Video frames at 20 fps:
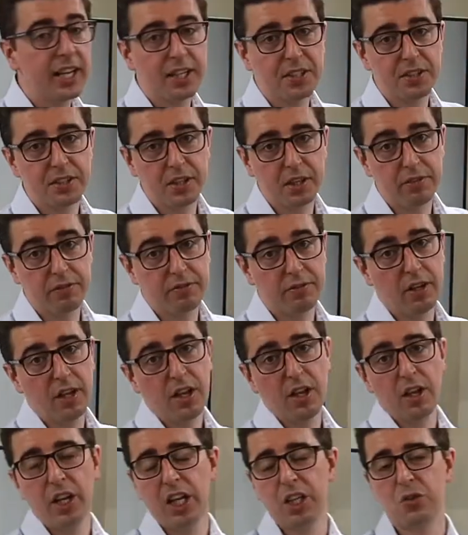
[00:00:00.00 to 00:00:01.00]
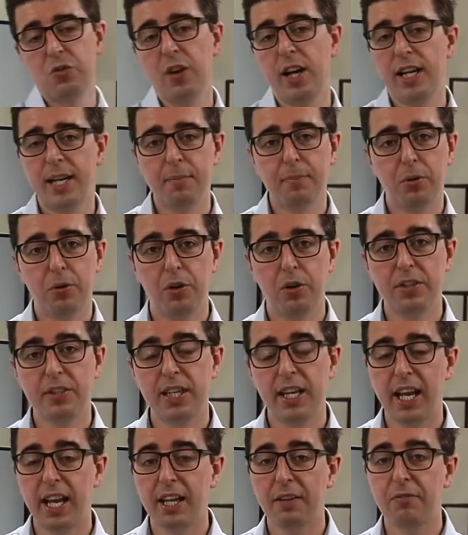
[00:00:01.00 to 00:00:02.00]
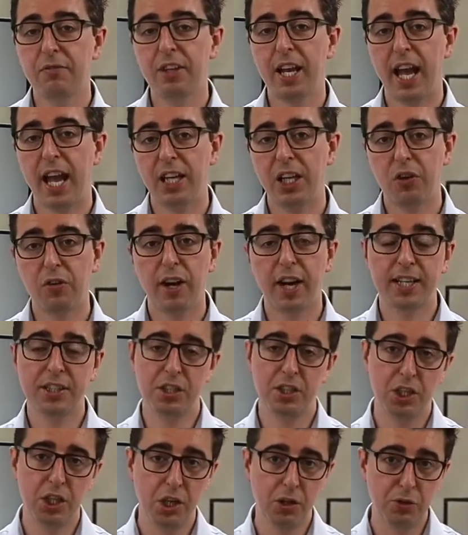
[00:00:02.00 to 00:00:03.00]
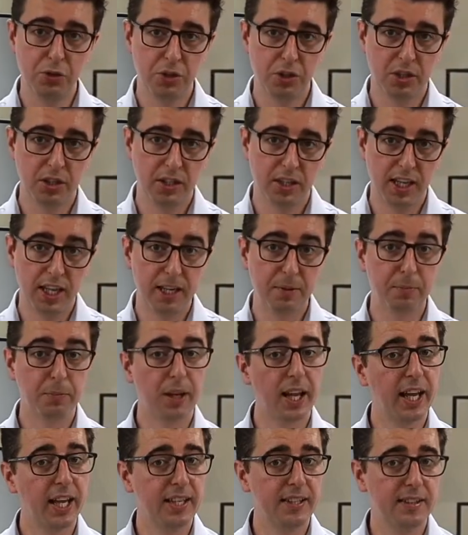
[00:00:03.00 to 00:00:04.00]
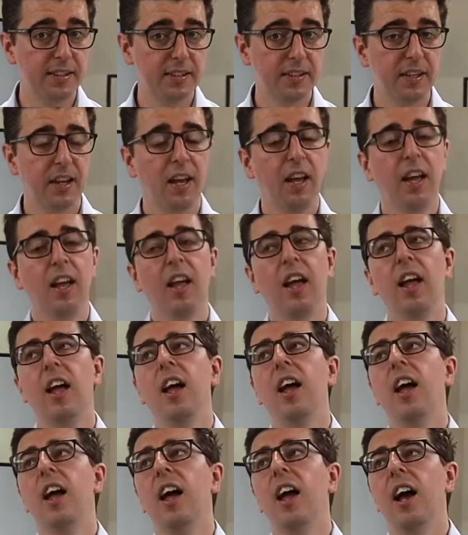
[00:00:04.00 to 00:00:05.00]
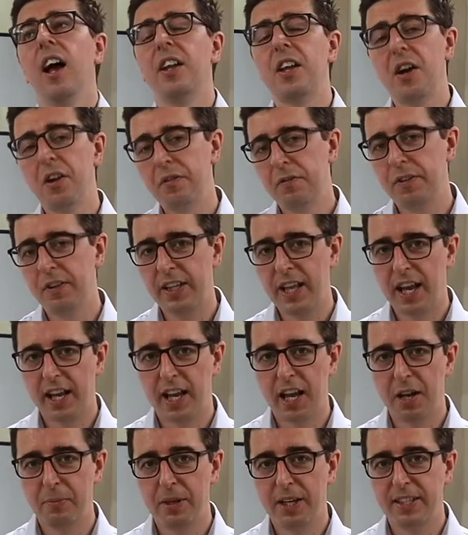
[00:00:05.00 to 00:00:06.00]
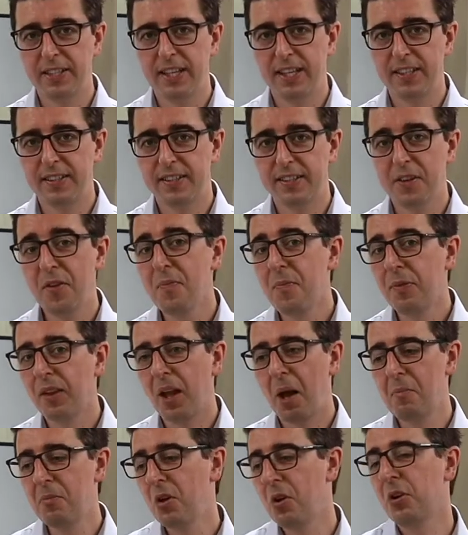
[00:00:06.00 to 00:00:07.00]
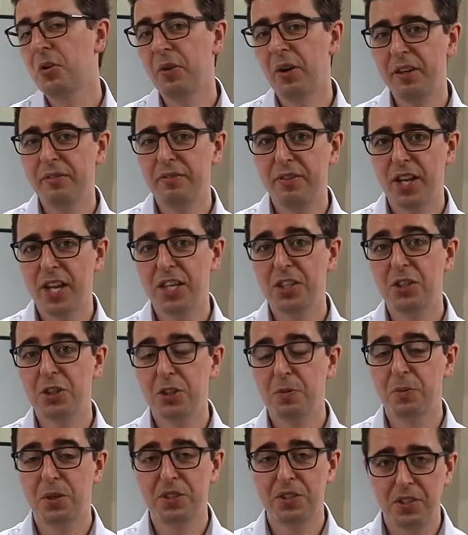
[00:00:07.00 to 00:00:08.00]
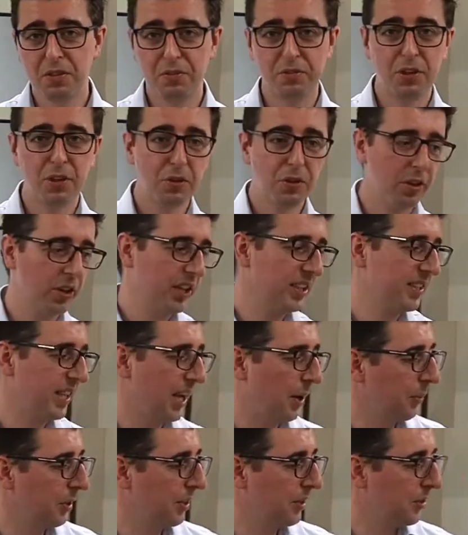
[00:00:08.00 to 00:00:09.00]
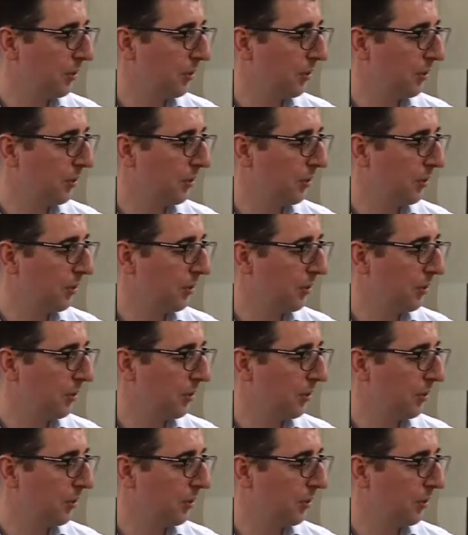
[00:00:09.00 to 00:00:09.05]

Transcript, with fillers: and stuff, it's really important to kind of get your execution in place. And hopefully that kind of makes sense. I'm not quite finished just because there's a few other things that I want to